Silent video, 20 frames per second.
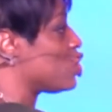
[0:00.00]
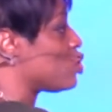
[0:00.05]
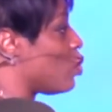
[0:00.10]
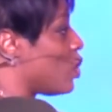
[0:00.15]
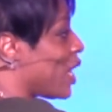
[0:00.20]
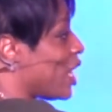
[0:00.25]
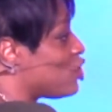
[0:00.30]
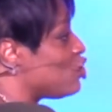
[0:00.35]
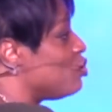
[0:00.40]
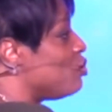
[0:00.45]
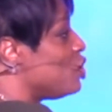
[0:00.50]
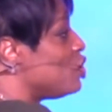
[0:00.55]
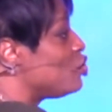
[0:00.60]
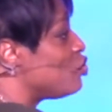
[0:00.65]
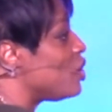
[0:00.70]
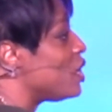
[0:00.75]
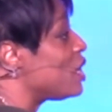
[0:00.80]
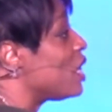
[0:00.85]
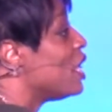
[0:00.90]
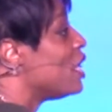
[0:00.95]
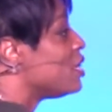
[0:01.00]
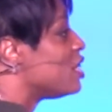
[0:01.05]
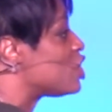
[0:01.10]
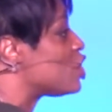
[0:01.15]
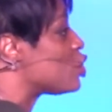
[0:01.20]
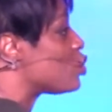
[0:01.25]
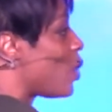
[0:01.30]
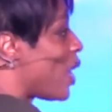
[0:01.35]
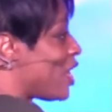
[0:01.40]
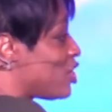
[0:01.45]
what I should be doing, this
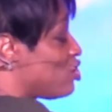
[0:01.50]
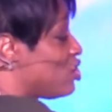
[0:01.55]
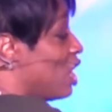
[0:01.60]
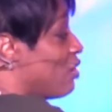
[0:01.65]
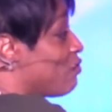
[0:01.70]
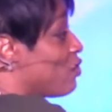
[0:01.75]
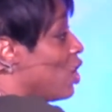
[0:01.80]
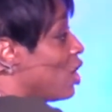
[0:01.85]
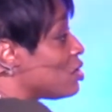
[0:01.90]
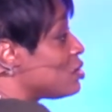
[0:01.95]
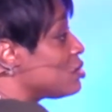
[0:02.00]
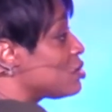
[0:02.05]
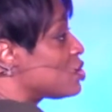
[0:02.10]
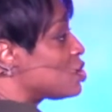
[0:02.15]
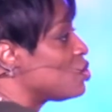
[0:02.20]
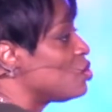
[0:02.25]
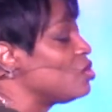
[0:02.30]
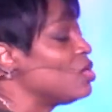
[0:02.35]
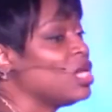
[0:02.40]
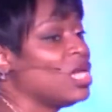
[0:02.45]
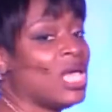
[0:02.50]
is where I should have gotten to.